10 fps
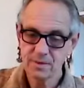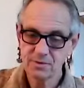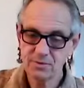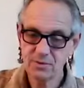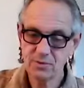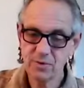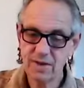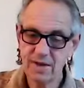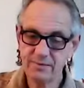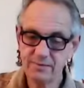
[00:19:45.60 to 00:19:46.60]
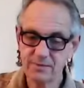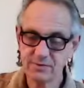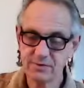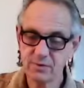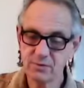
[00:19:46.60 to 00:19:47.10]
So,
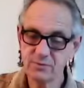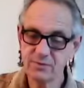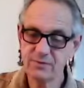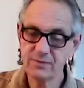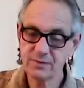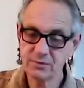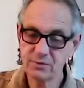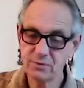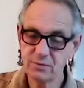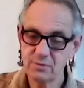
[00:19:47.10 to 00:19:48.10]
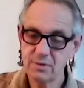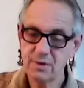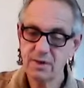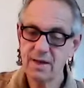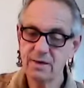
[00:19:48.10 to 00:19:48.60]
effort on the physical
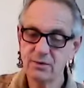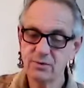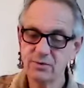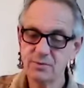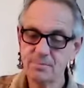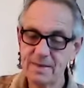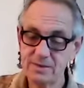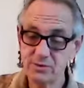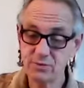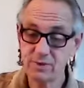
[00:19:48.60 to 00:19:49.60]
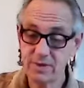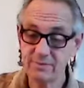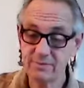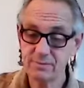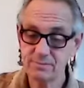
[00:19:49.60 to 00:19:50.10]
and on the mental
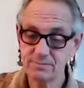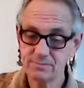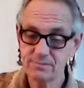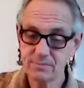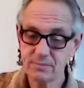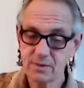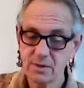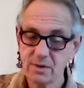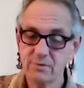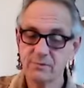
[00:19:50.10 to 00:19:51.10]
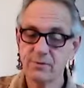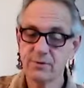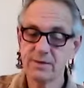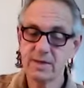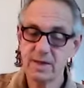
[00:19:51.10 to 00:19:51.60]
level for
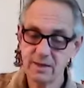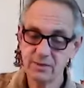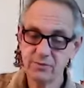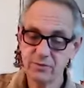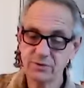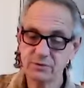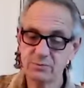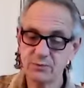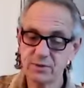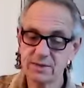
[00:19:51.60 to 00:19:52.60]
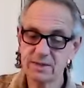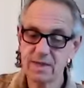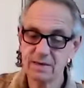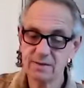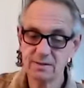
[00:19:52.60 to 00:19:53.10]
an accurate,
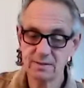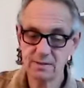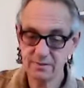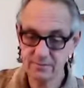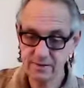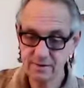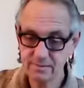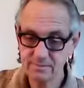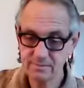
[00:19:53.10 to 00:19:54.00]
precise living